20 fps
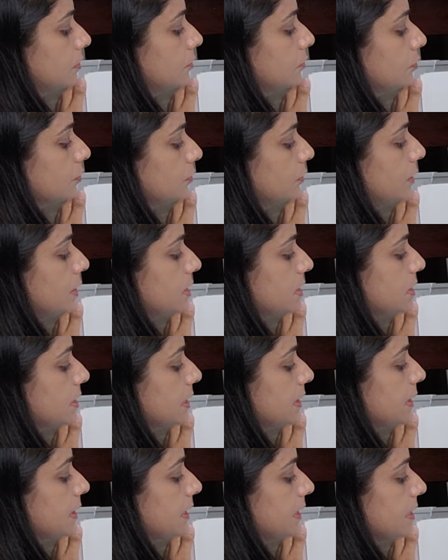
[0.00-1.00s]
So this
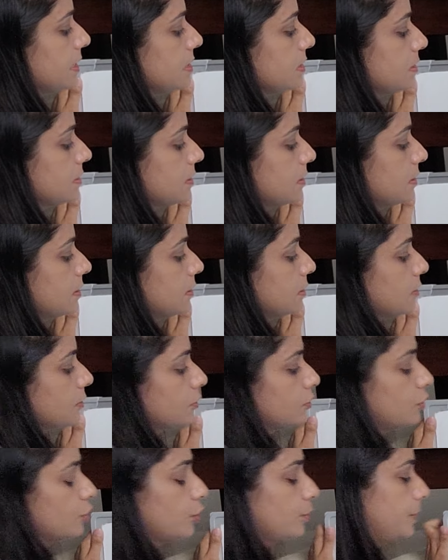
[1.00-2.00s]
data is
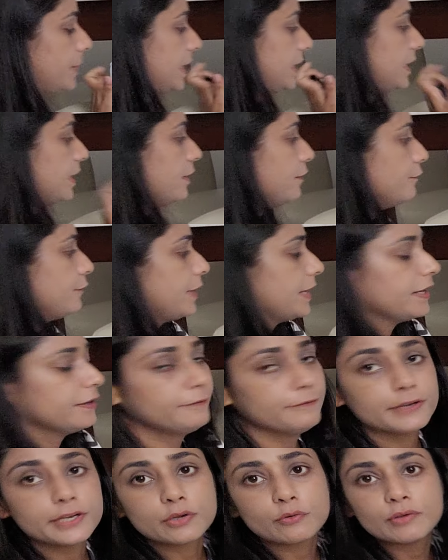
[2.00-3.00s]
group data
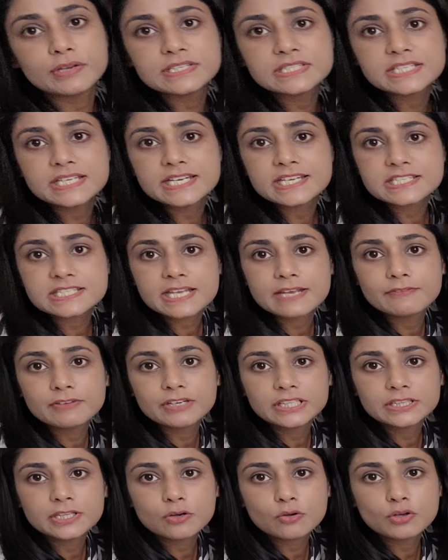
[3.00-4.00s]
where frequency is
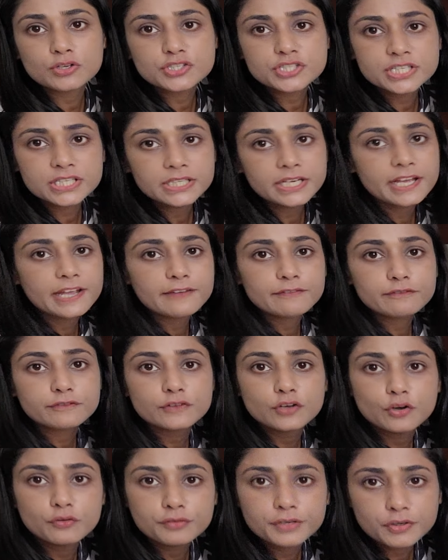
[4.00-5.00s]
given in the question. If
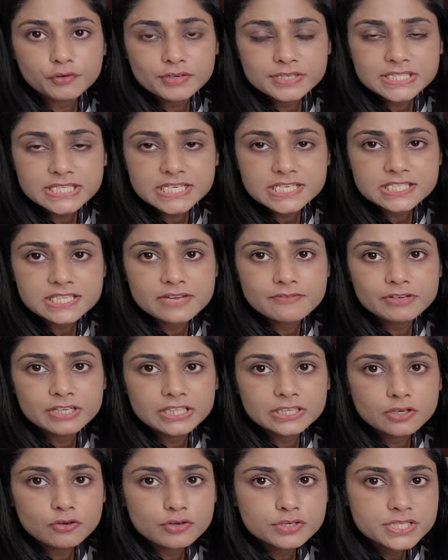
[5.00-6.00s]
no frequency is given
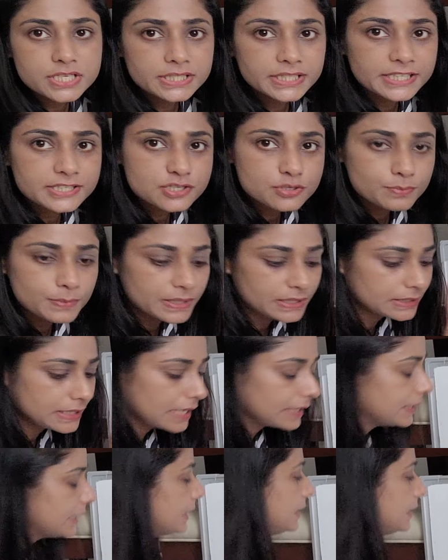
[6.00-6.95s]
in the question, it means that